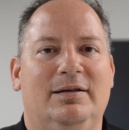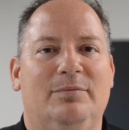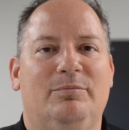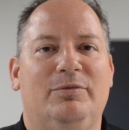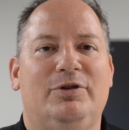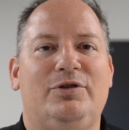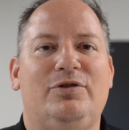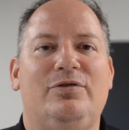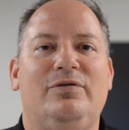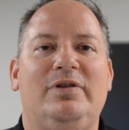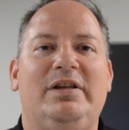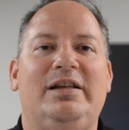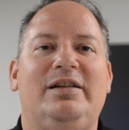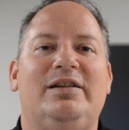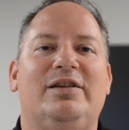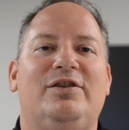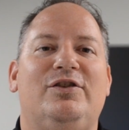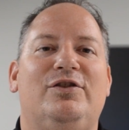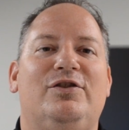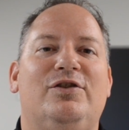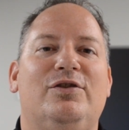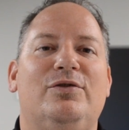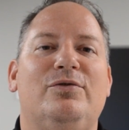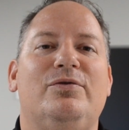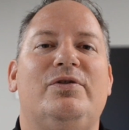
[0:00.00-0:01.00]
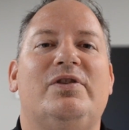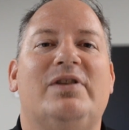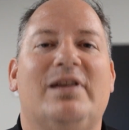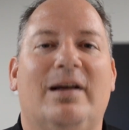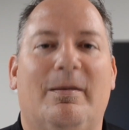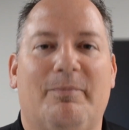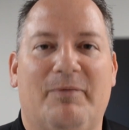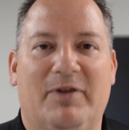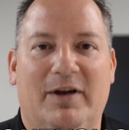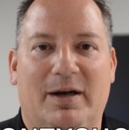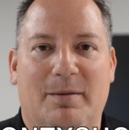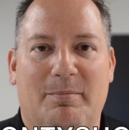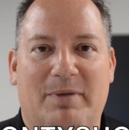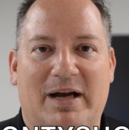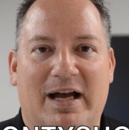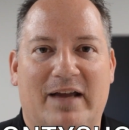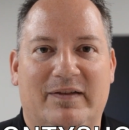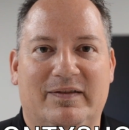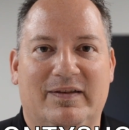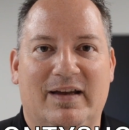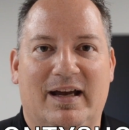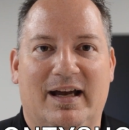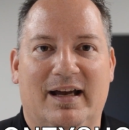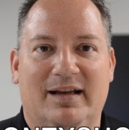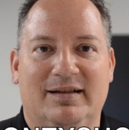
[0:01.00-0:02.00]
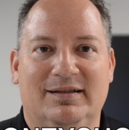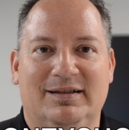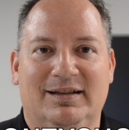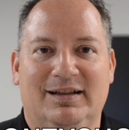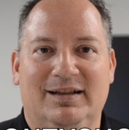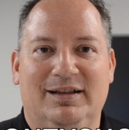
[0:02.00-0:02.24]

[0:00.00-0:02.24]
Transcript: But you need to do something about that.